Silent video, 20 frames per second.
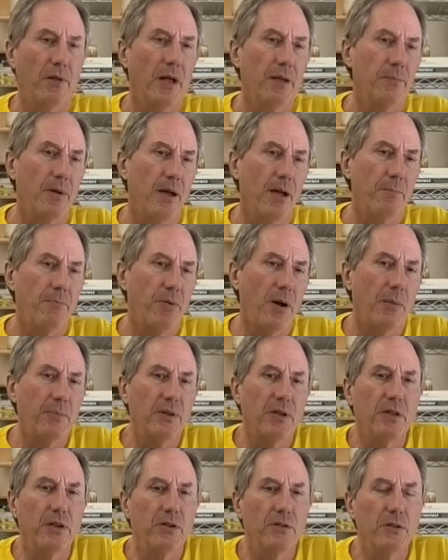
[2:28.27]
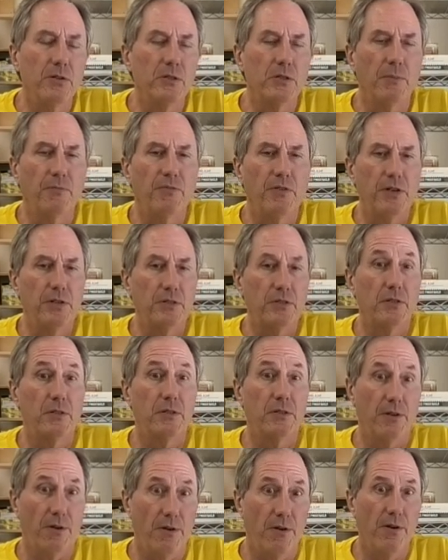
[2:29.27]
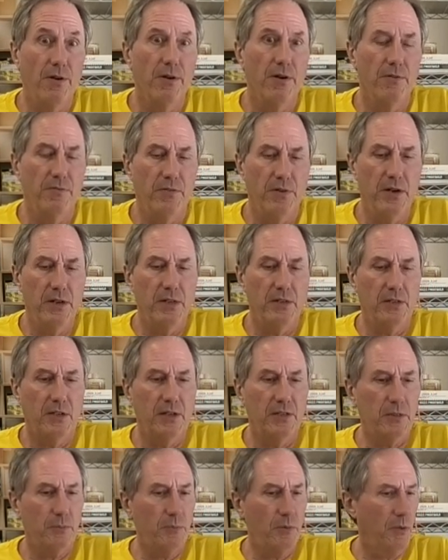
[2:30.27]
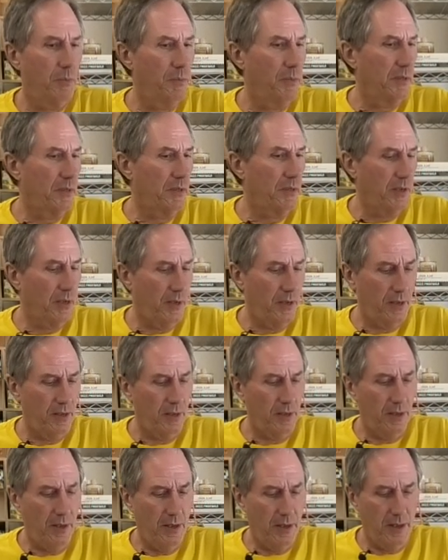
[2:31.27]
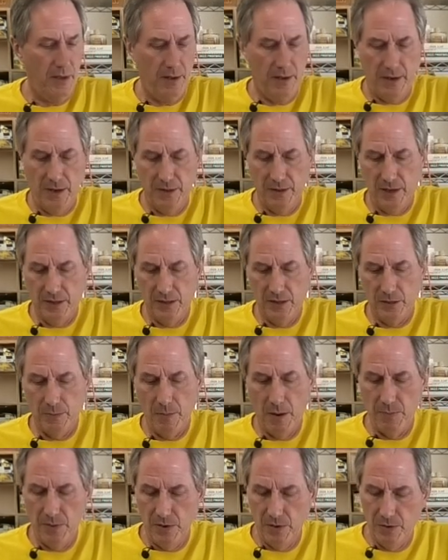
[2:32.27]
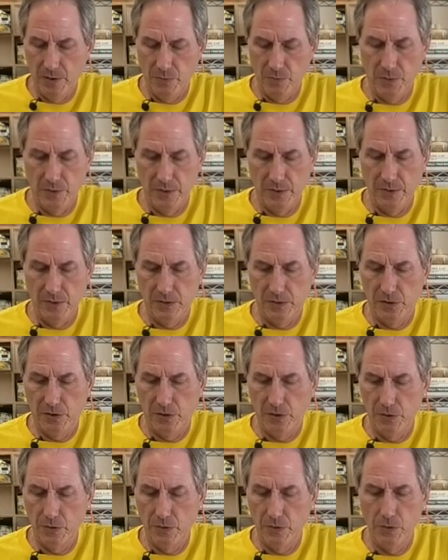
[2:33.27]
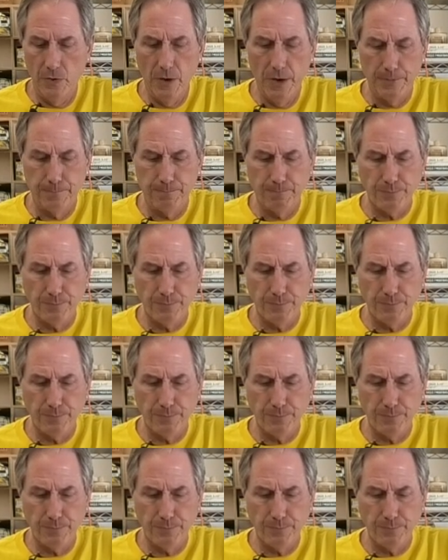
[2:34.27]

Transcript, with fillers: I'm, I'm probably going to do some finishes that aren't very accessible, but uh, uh, I thought this might be a good one to,